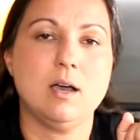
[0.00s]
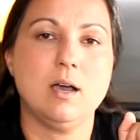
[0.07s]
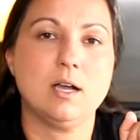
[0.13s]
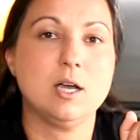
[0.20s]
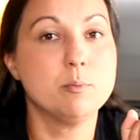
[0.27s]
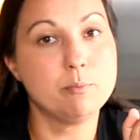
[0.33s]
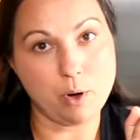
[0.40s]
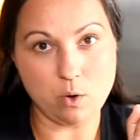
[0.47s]

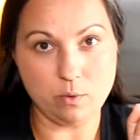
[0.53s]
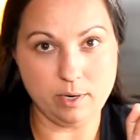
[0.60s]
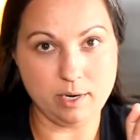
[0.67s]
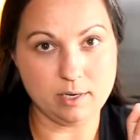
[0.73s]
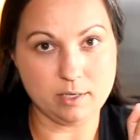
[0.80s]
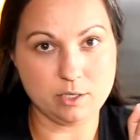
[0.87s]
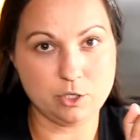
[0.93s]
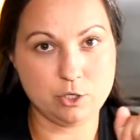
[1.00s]

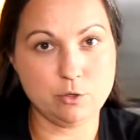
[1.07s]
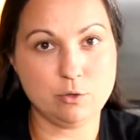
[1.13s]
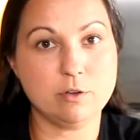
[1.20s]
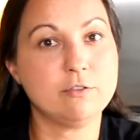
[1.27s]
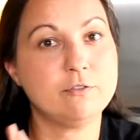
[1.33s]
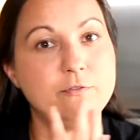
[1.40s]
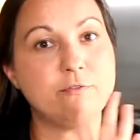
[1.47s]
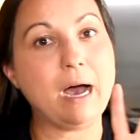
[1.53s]
component to the
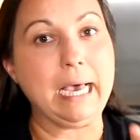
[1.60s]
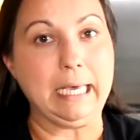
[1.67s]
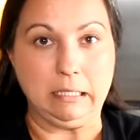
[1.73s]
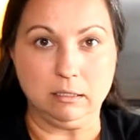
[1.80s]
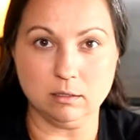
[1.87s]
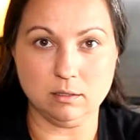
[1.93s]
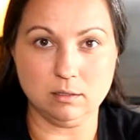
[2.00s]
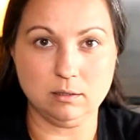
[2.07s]

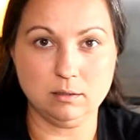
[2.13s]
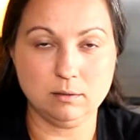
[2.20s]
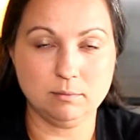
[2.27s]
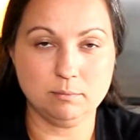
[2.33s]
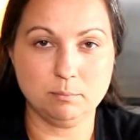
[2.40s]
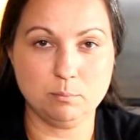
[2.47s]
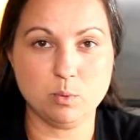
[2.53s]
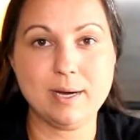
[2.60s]
final
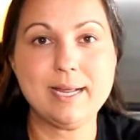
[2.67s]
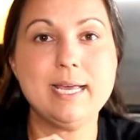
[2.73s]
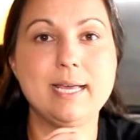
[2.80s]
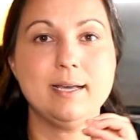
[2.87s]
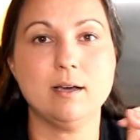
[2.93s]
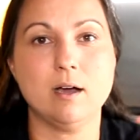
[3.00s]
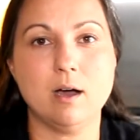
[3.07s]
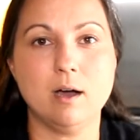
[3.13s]

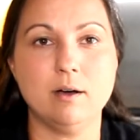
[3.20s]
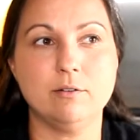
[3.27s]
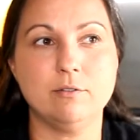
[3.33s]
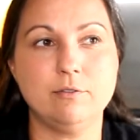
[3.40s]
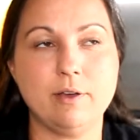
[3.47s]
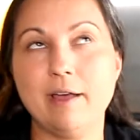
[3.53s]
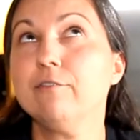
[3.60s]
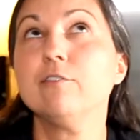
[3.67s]
bringing
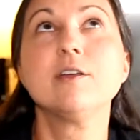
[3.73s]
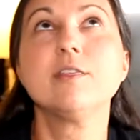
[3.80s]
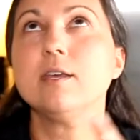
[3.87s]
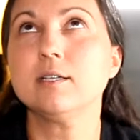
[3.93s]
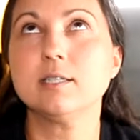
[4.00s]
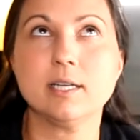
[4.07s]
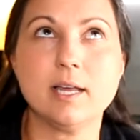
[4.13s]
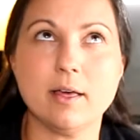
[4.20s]
of
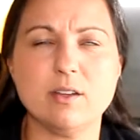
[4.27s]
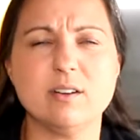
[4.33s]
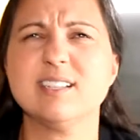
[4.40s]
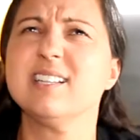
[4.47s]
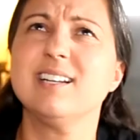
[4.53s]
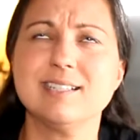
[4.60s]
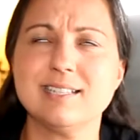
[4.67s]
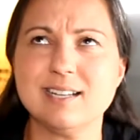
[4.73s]
everything together. Is
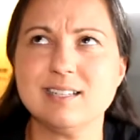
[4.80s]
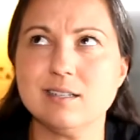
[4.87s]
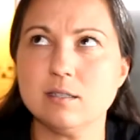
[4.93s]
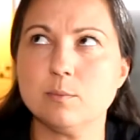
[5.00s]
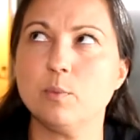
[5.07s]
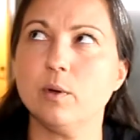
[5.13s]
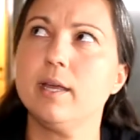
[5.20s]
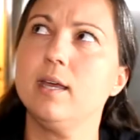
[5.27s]
that a sentence?
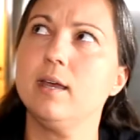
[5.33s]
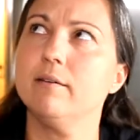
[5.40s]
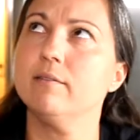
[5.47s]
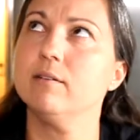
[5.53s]
Bringing